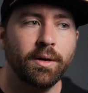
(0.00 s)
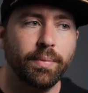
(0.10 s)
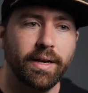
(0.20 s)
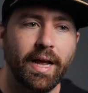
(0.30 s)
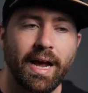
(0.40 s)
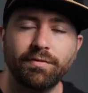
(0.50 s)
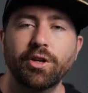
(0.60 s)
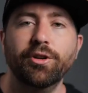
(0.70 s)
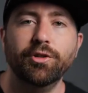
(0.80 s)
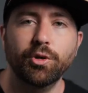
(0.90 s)
but after
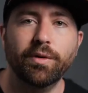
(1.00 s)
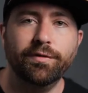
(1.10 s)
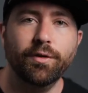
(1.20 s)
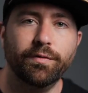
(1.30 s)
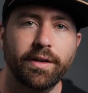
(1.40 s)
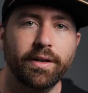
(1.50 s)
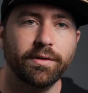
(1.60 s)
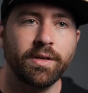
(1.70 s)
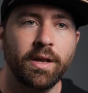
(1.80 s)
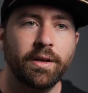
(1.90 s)
you do a few
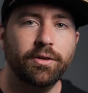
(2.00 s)
videos,